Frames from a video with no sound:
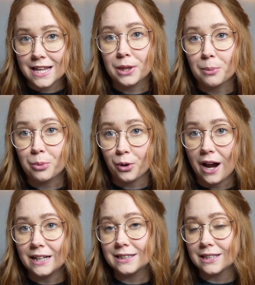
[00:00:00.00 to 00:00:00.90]
but the
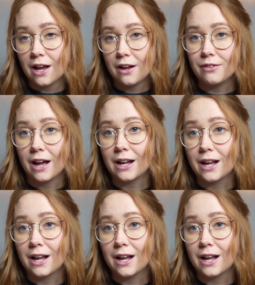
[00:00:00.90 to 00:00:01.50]
price of a